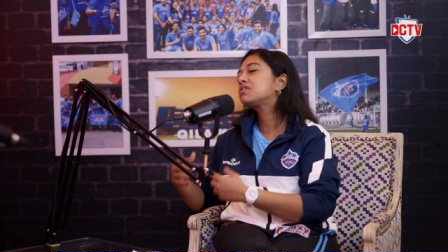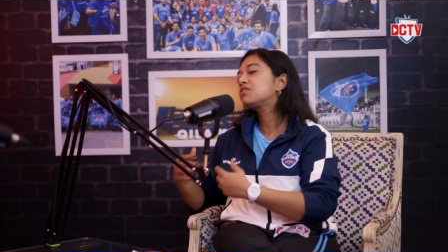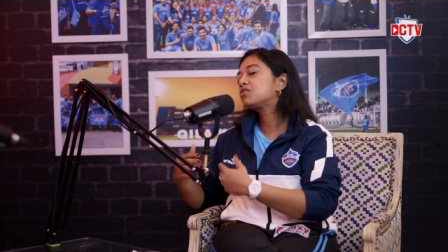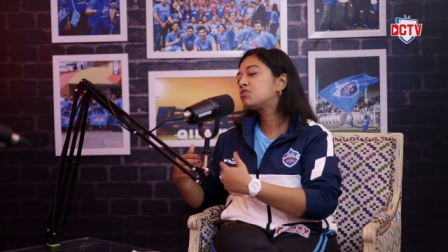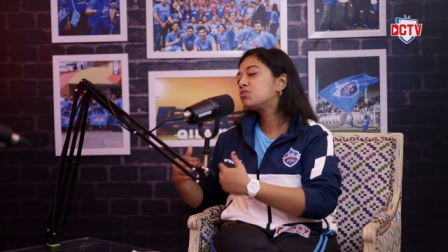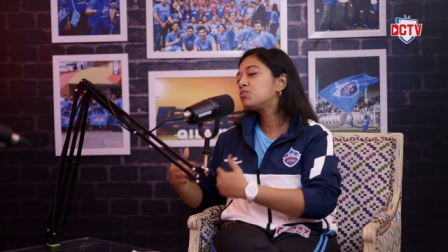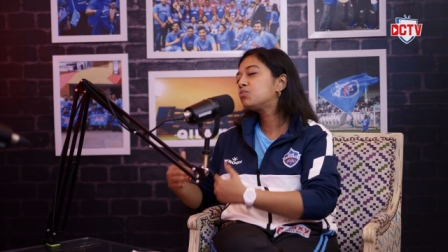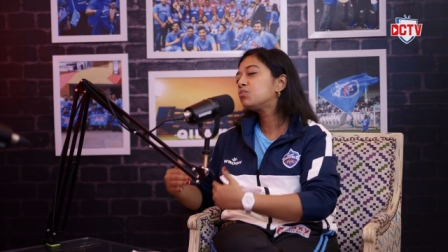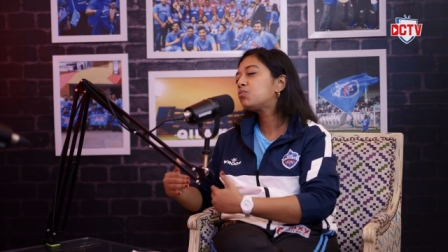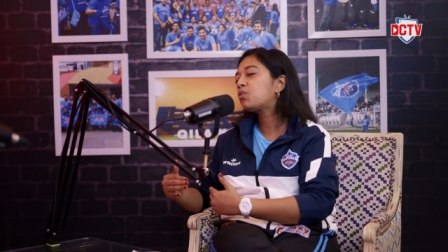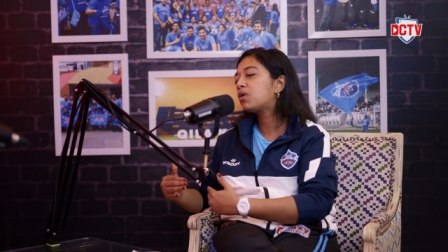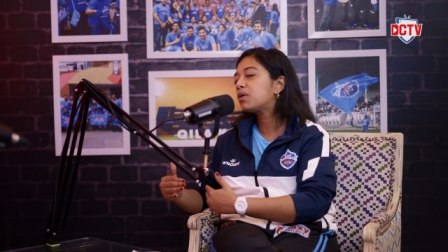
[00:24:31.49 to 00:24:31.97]

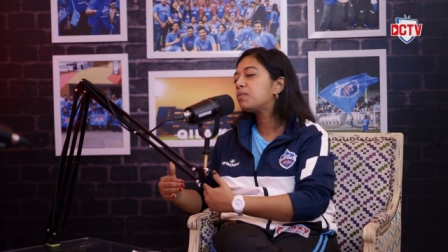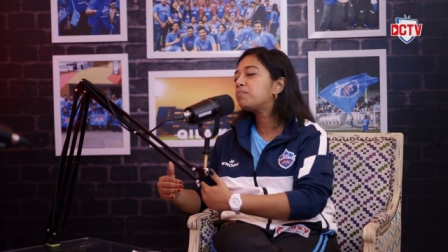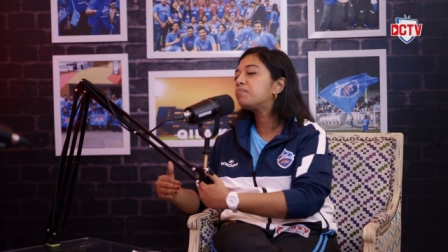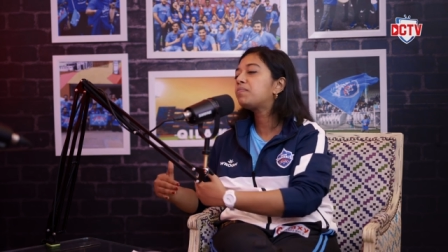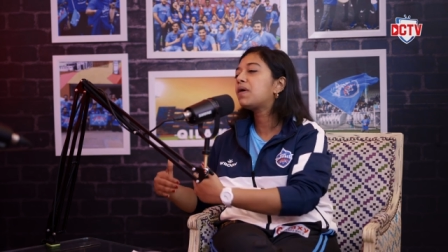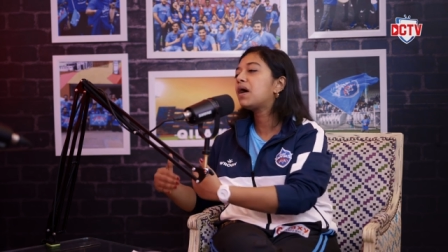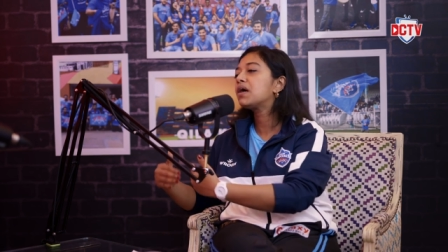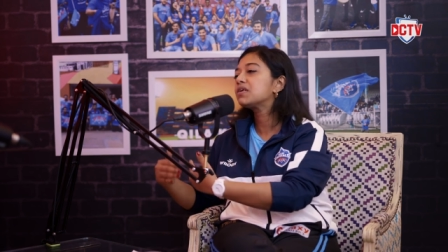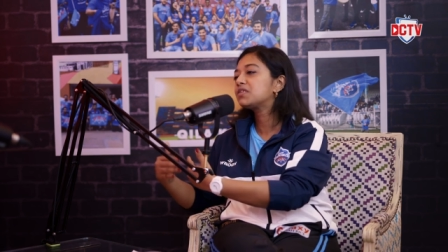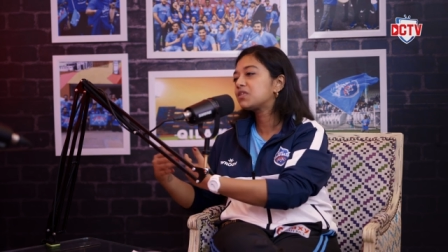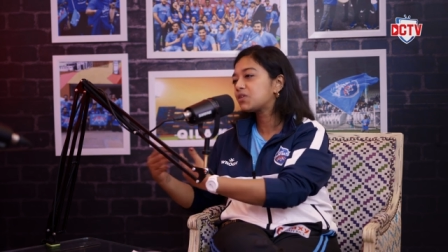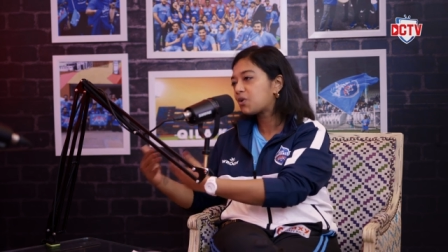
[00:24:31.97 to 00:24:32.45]
you want to
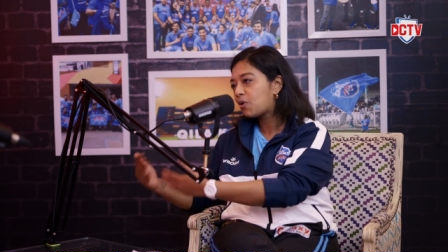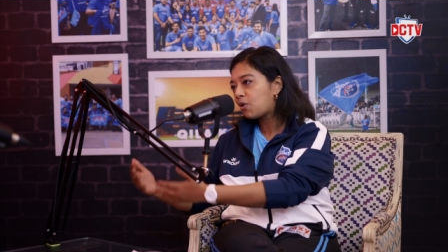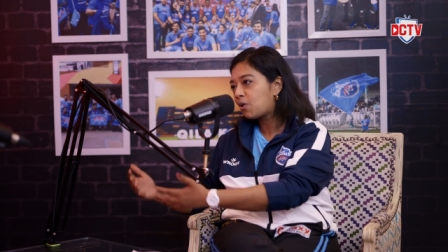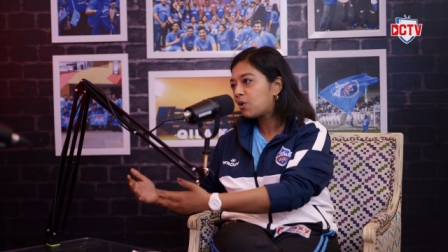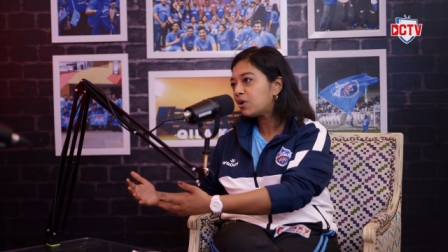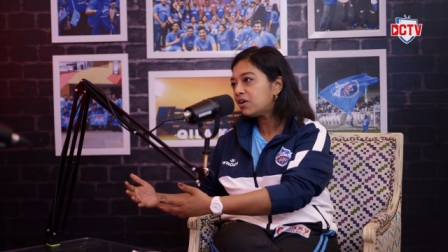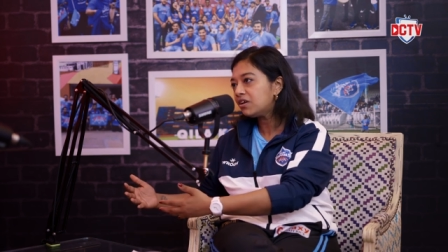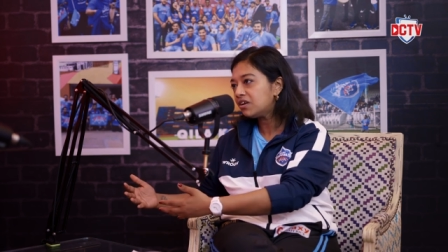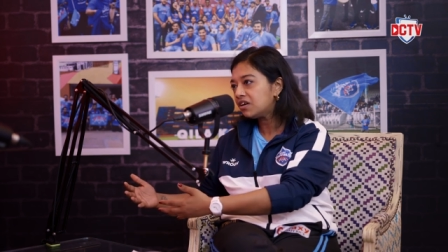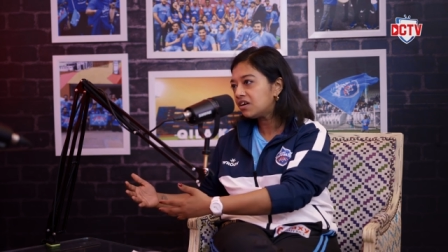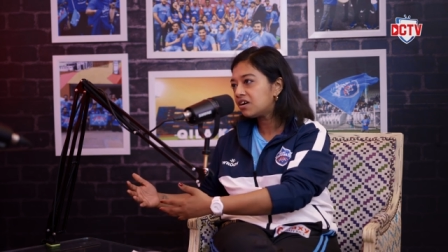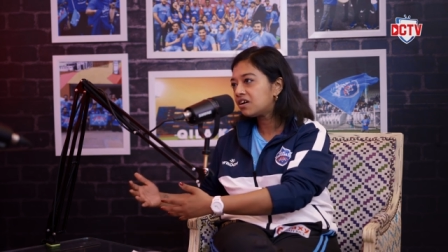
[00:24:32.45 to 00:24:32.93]
pass
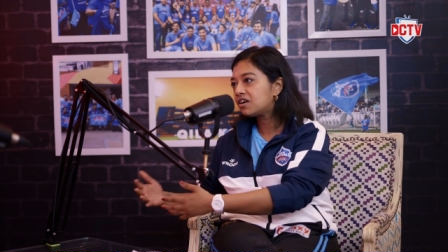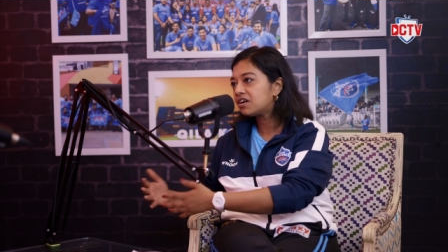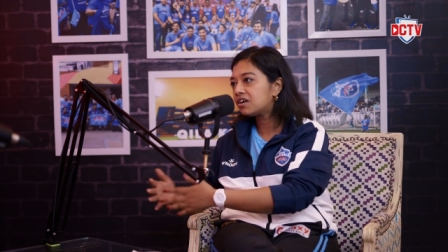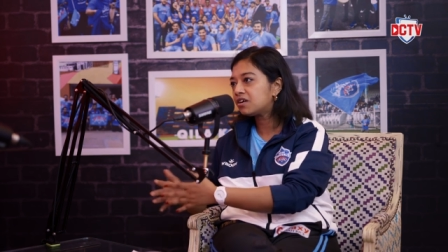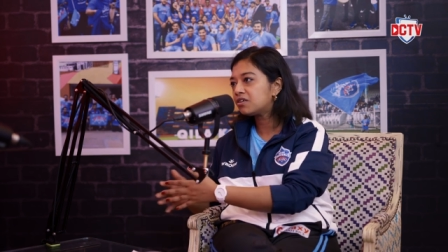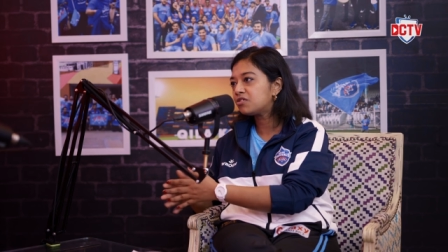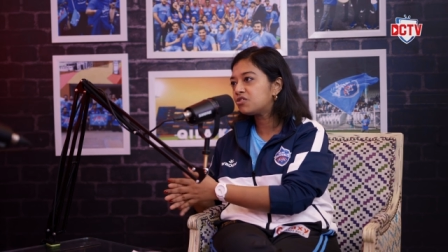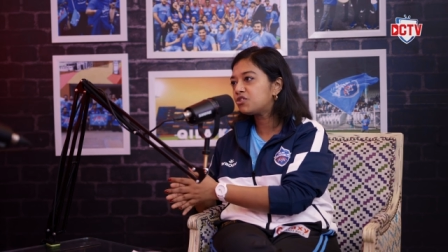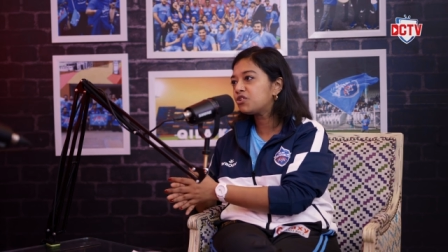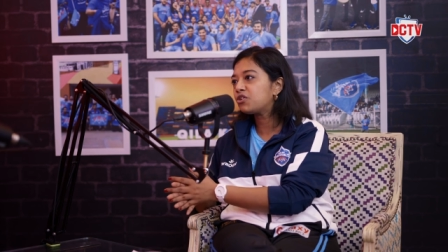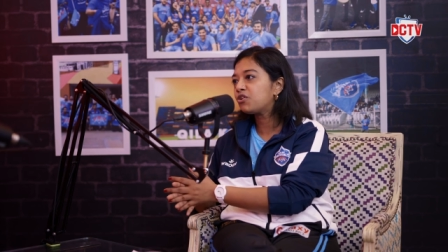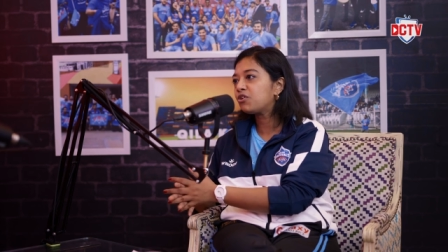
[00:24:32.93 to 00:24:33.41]
on uh,
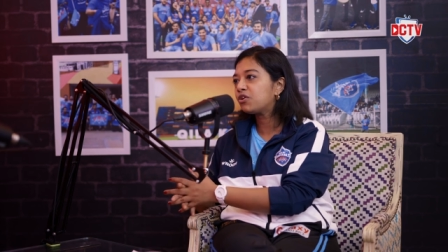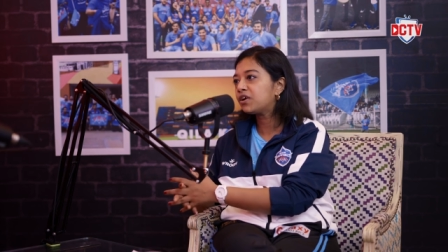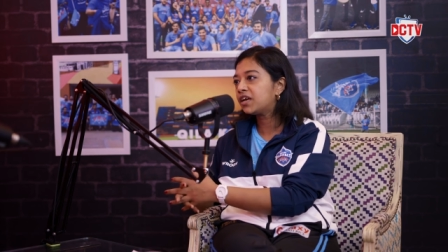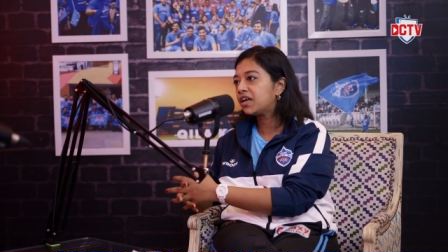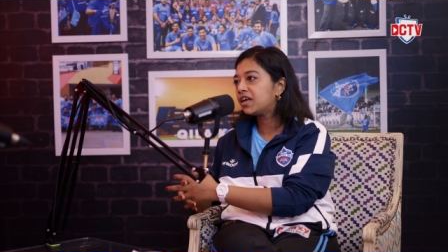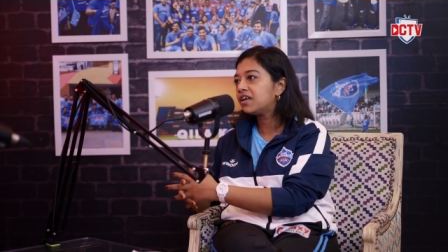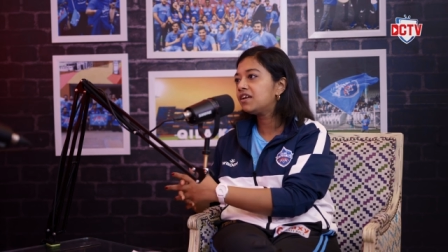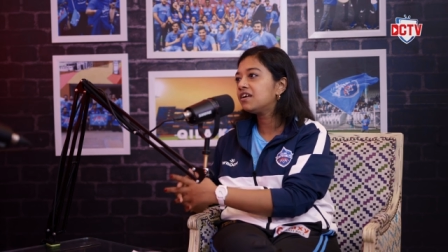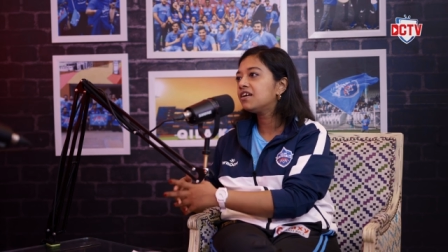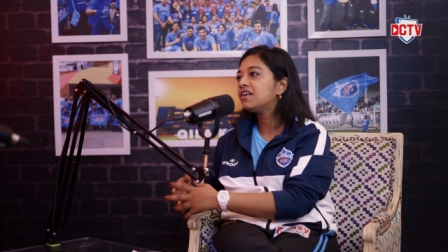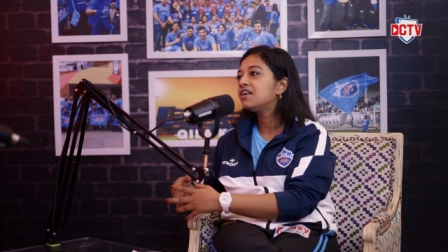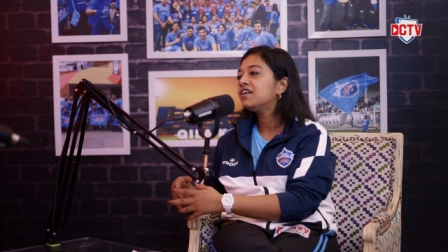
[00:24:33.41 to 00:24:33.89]
to your
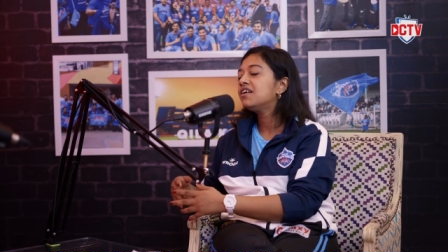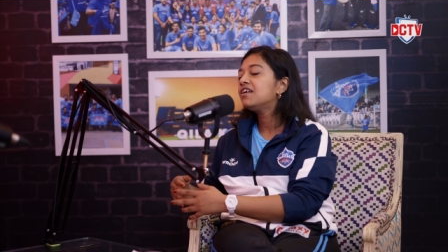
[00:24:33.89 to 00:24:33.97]
kid,